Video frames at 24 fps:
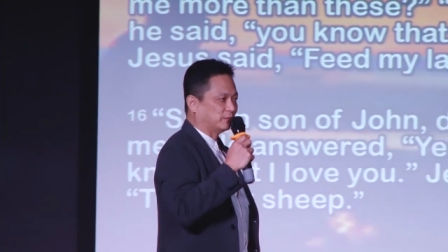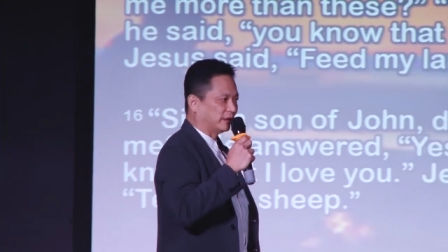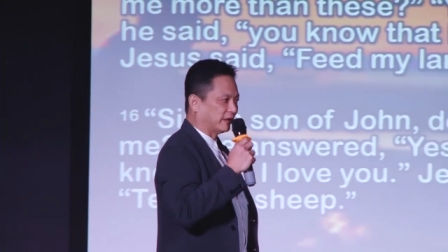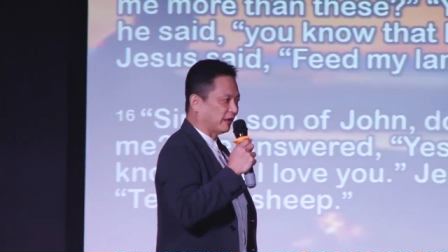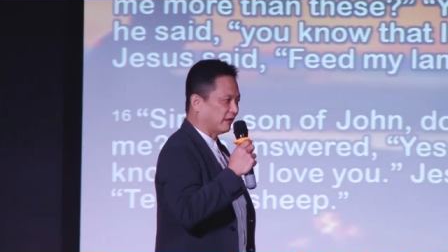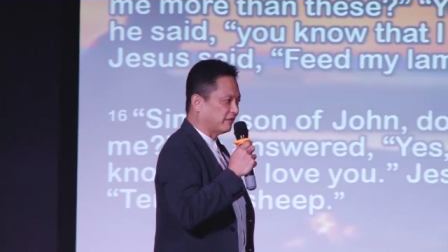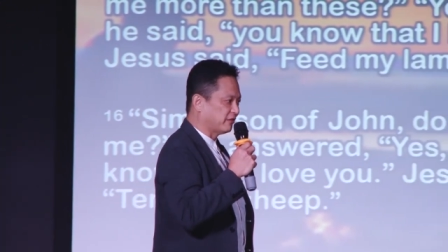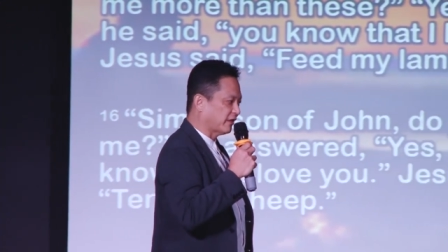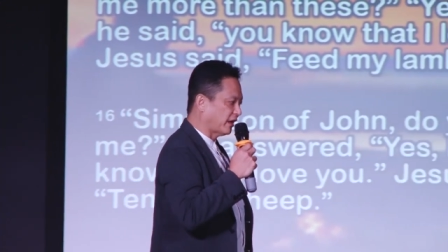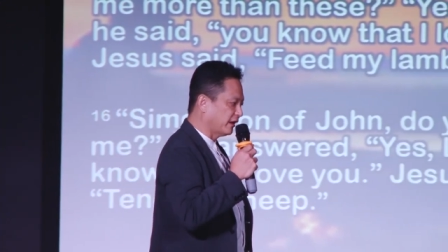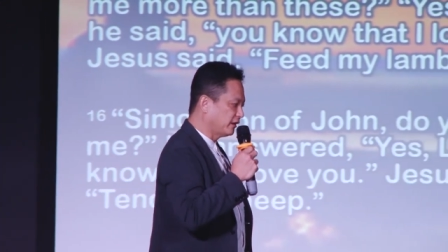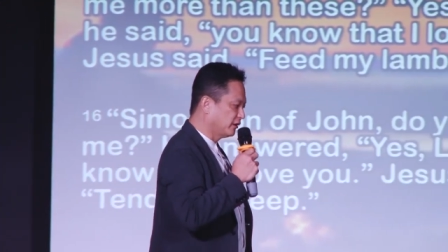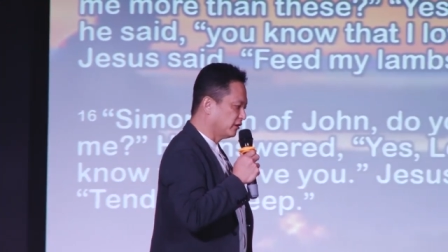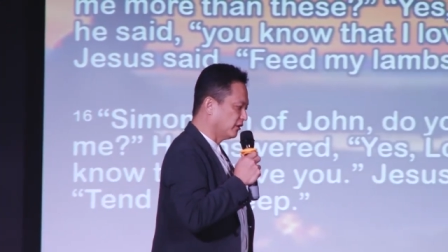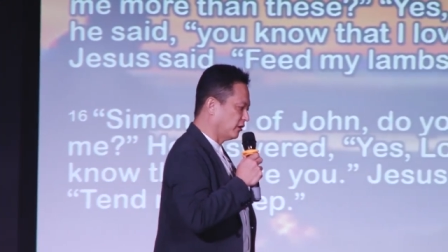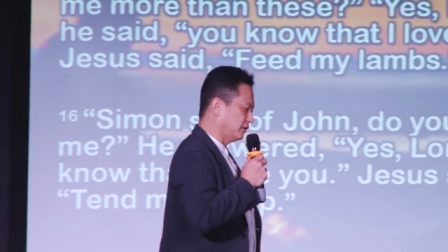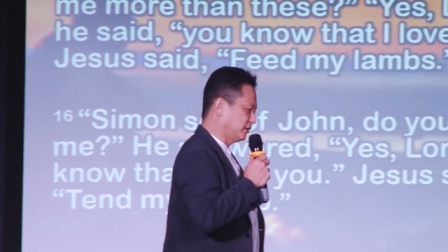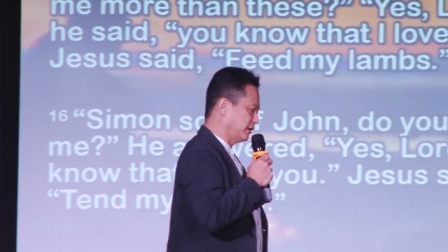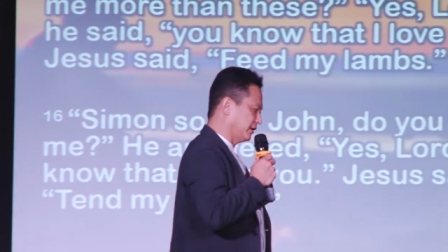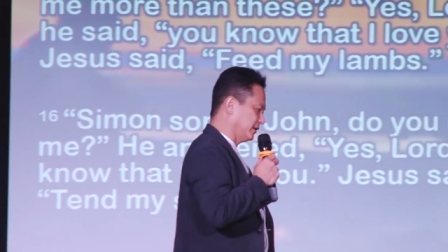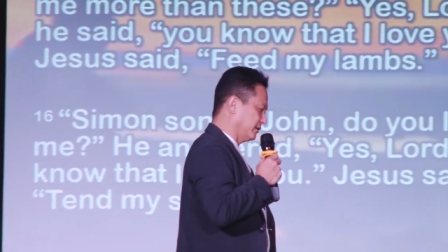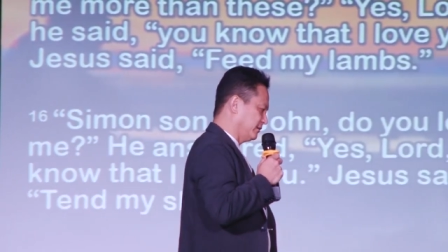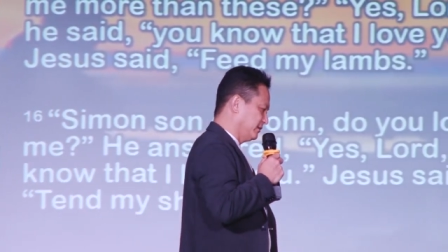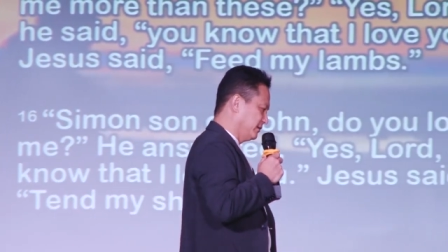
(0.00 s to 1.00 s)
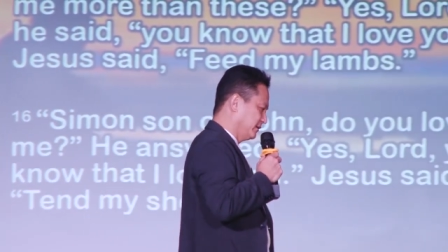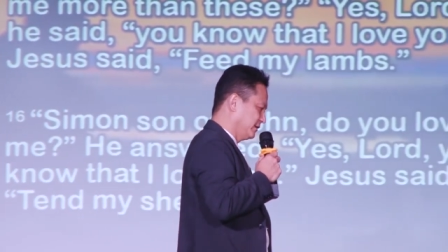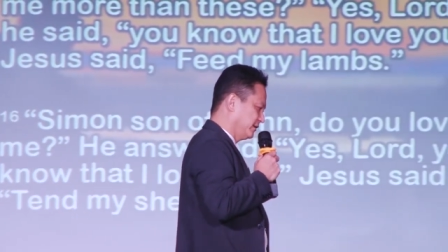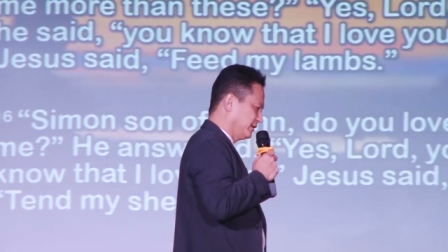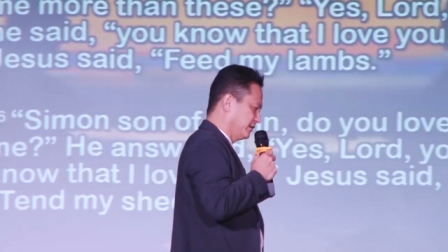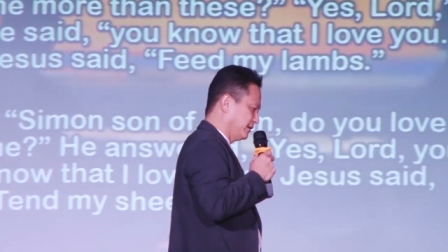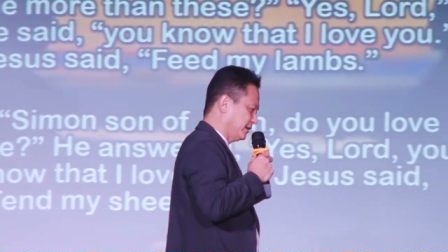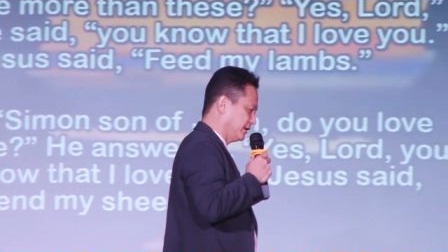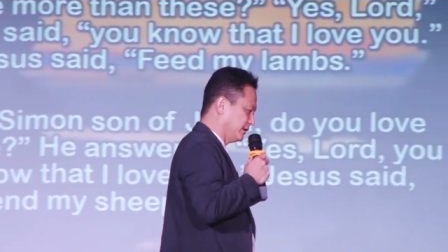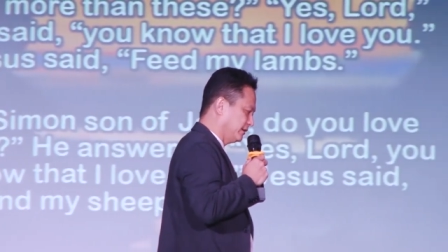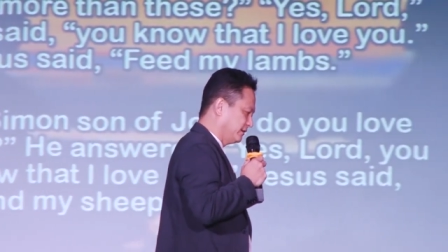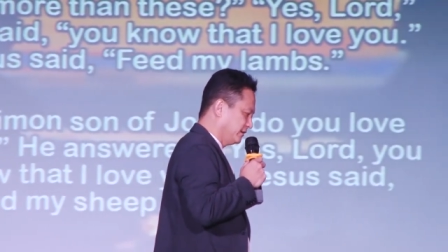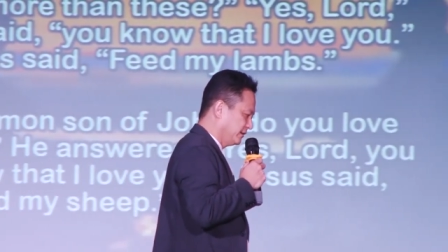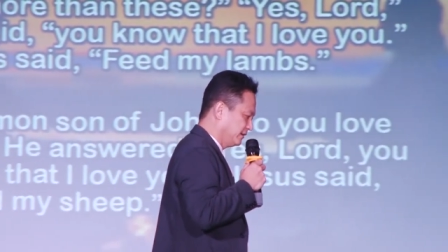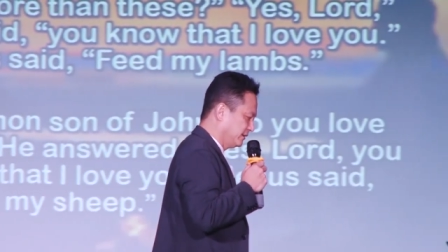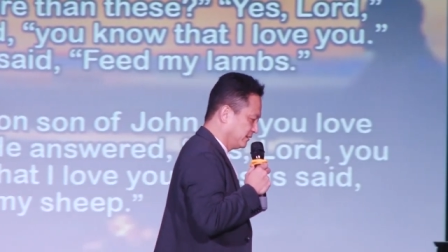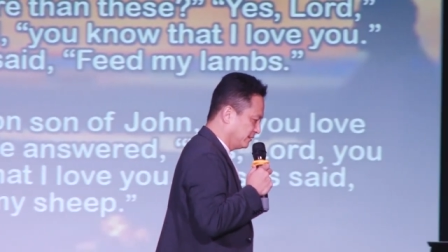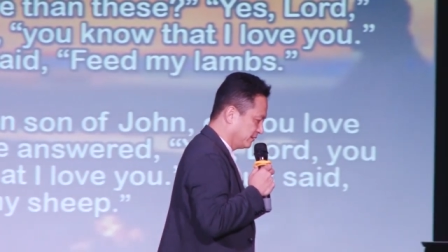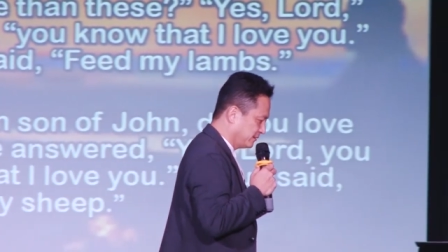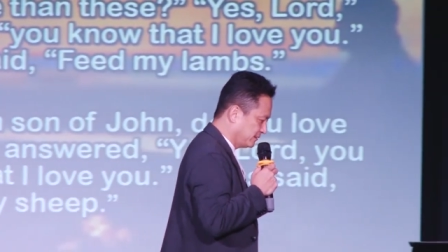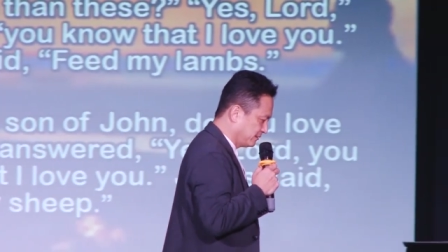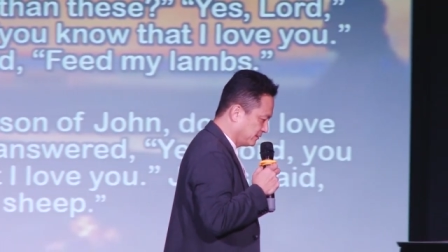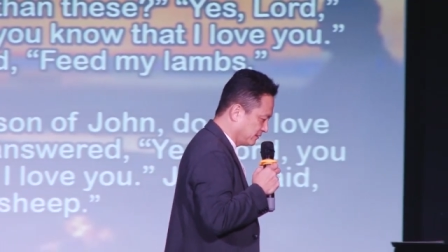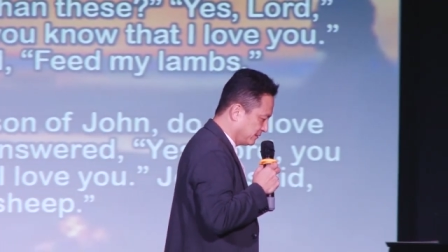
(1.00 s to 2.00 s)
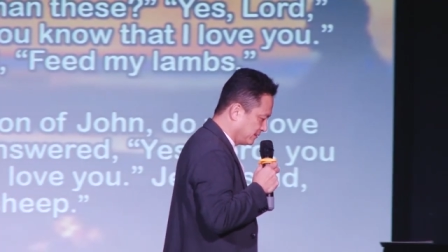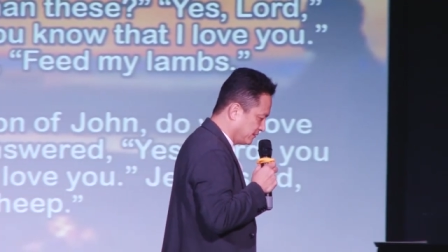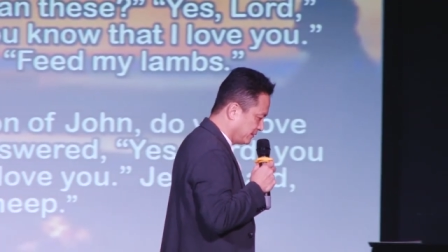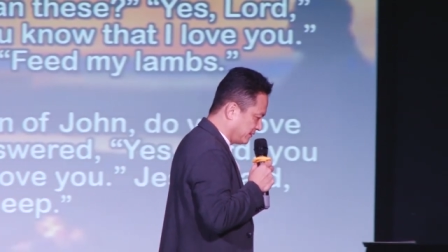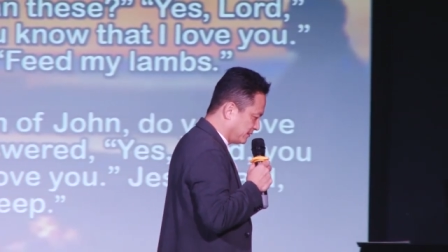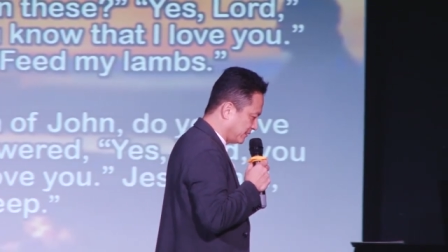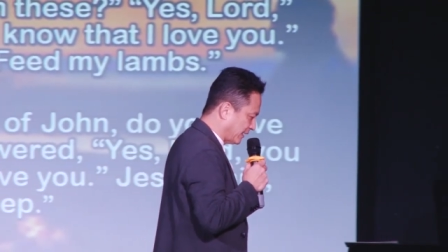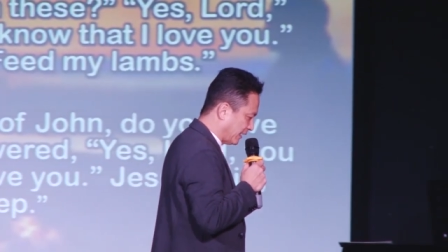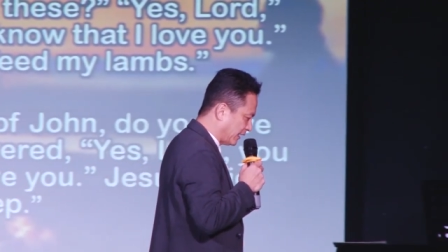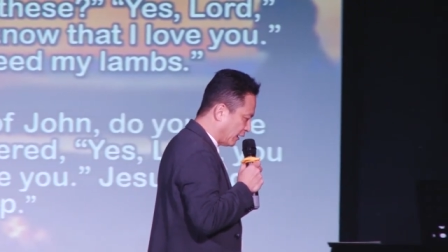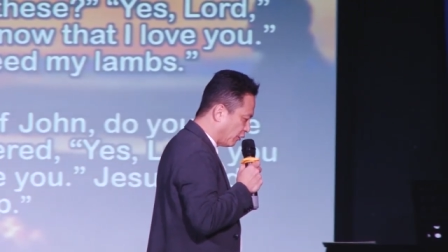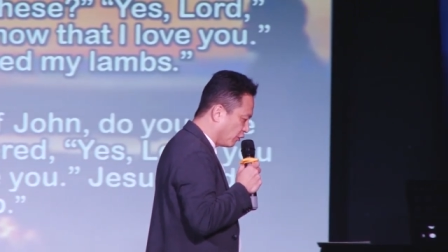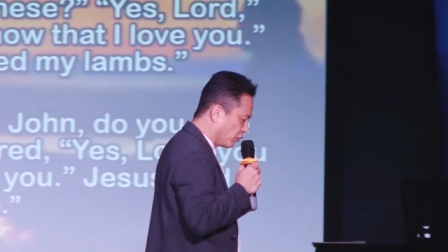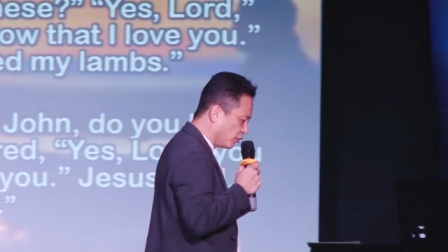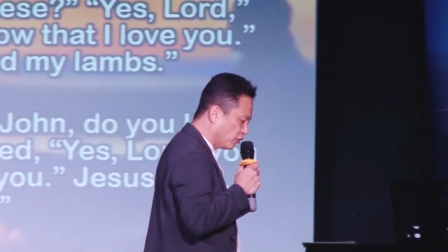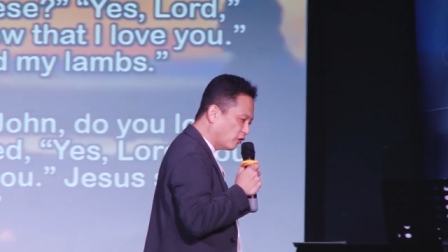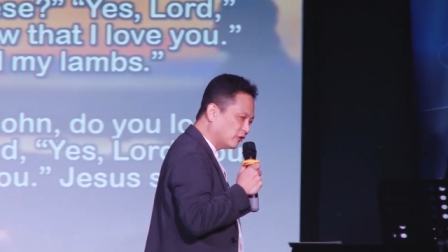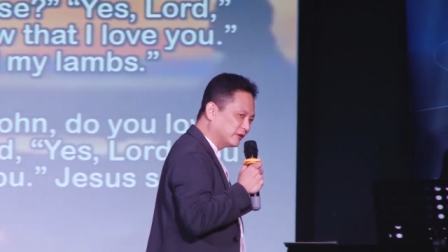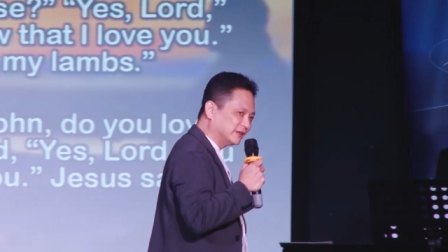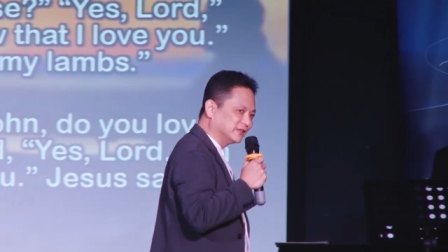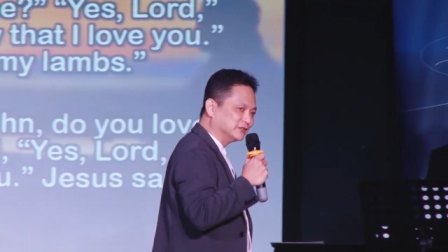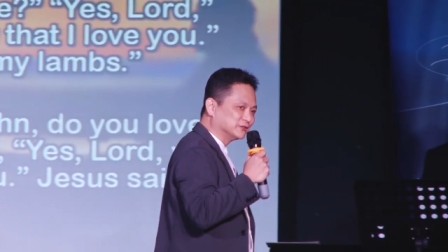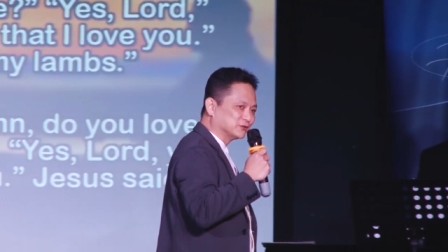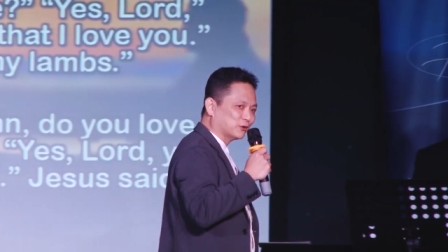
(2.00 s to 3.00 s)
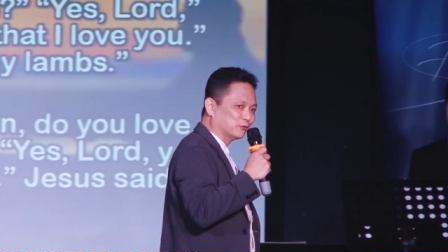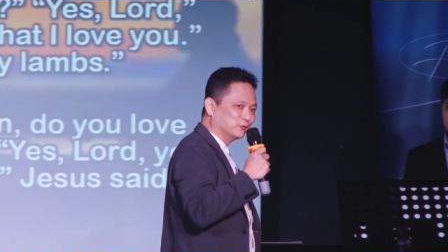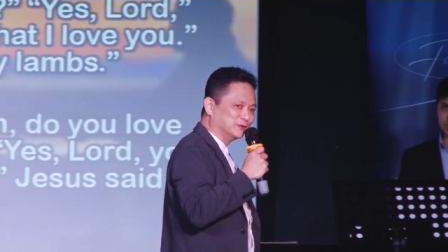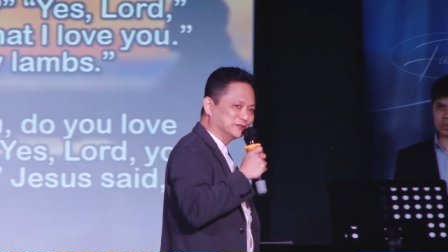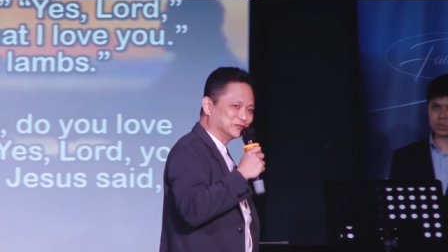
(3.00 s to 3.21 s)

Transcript: But I thank God that our God is